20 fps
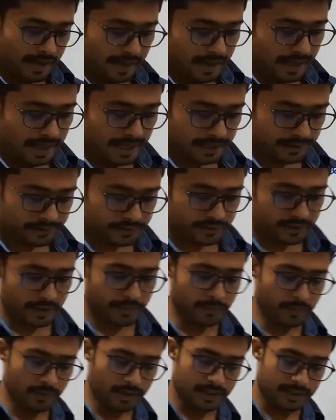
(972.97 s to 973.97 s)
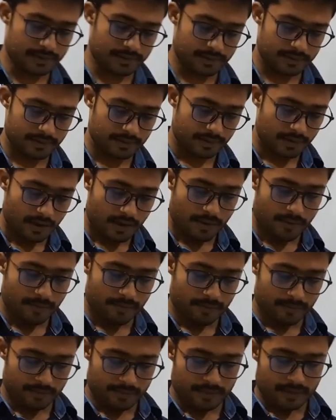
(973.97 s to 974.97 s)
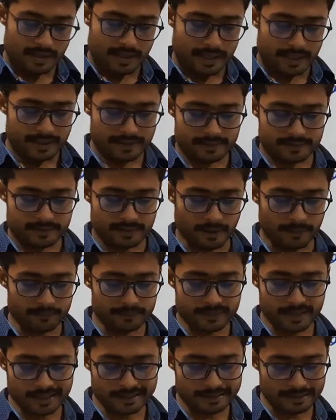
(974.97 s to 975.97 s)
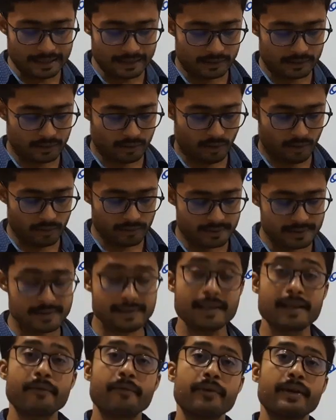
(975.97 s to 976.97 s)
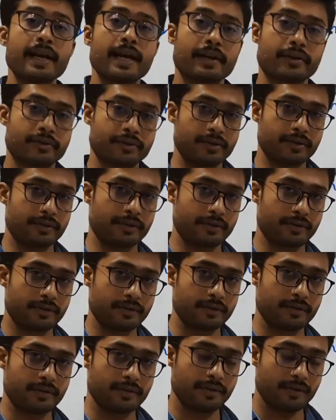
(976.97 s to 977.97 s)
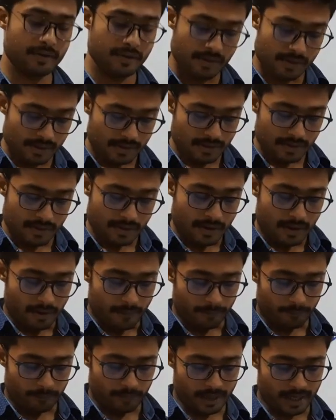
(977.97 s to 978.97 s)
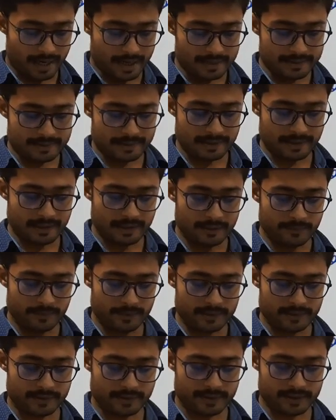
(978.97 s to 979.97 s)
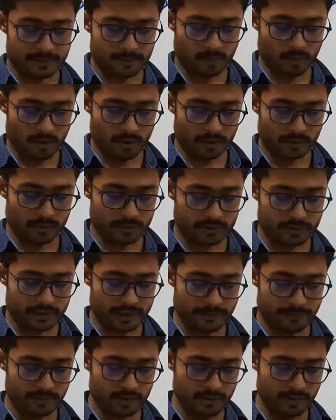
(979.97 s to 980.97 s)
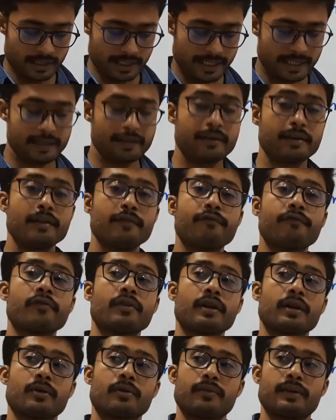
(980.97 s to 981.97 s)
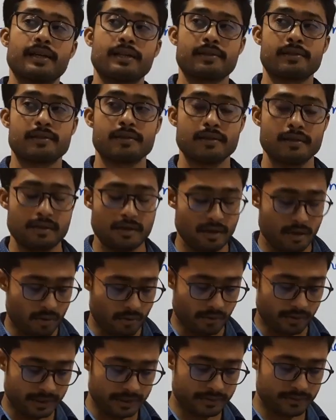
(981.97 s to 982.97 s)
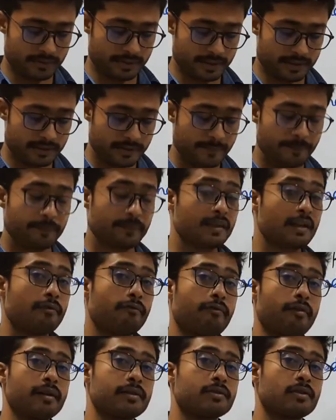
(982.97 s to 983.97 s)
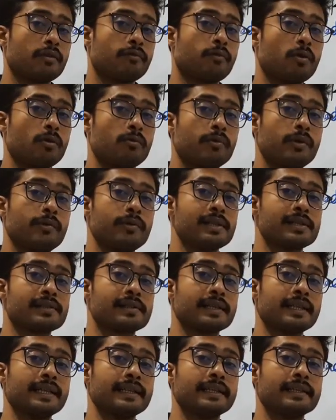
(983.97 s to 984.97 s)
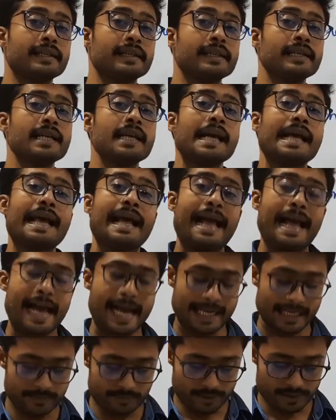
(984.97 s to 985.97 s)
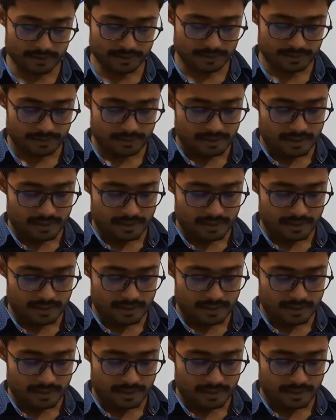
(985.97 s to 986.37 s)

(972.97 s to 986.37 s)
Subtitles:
a stimulus is something that causes a reaction. Plants and animals respond to stimuli in different ways. Okay students, first of all we will see in the animals.